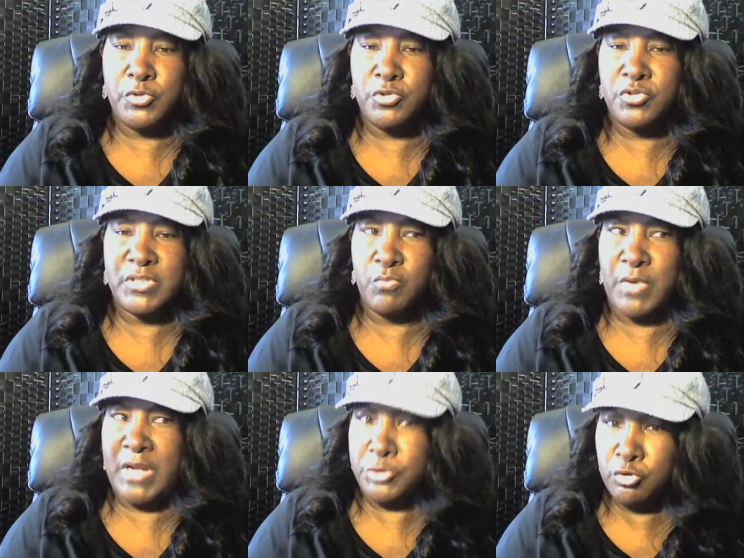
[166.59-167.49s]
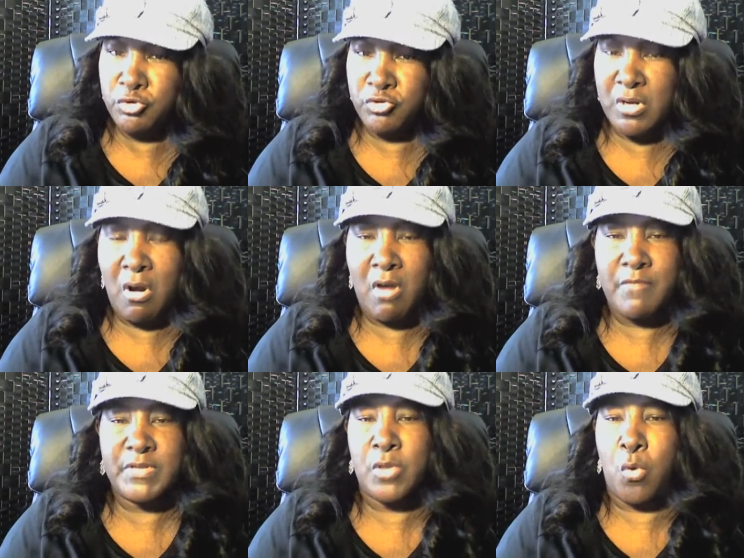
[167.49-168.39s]
Usually when I do drink
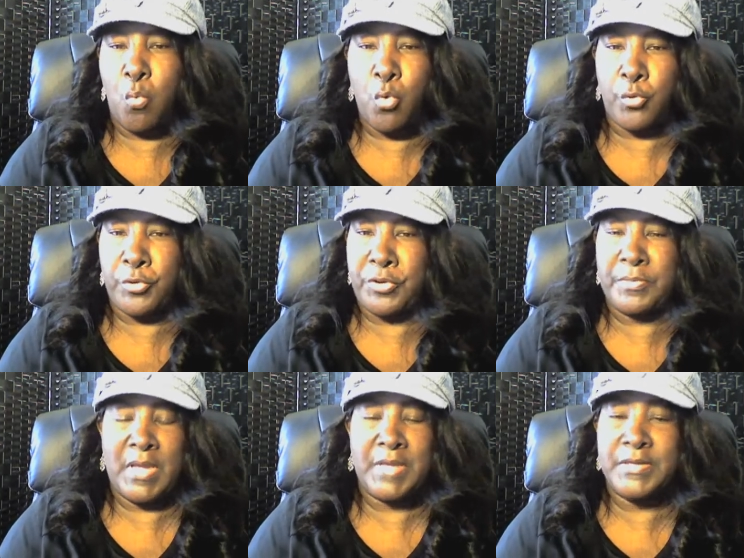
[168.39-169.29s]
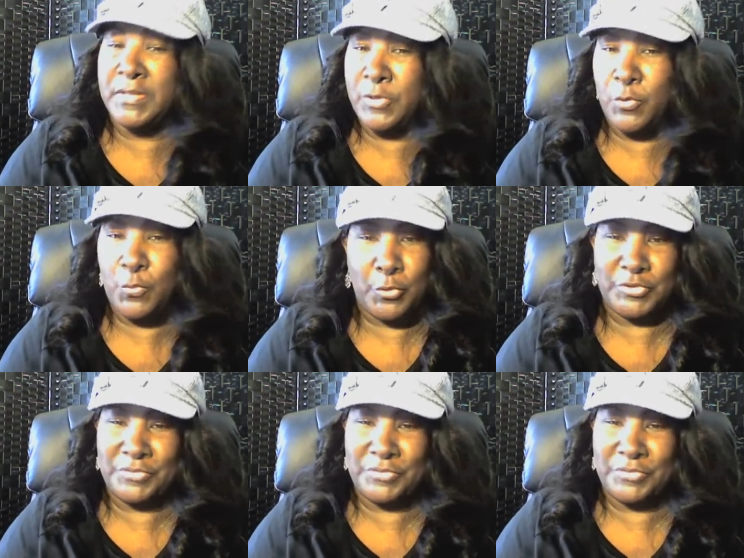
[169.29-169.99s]
coffee, it's at work. I need it at work